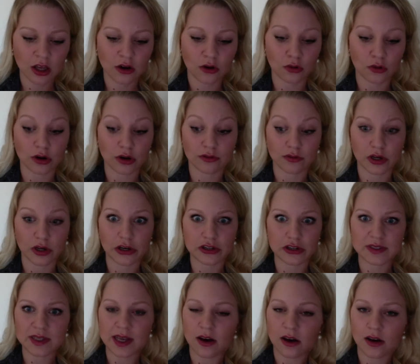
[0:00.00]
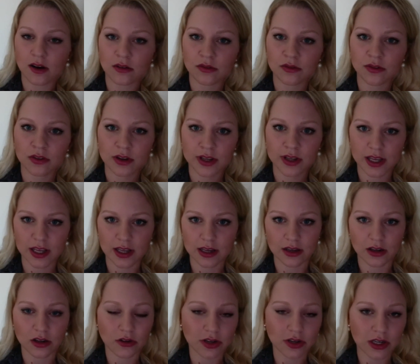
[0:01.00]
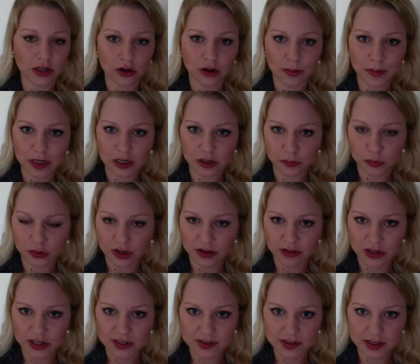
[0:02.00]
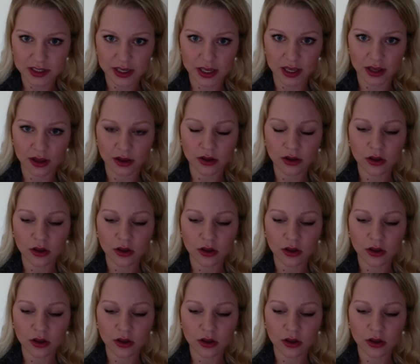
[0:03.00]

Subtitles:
or for yourself and you didn't know about it previously.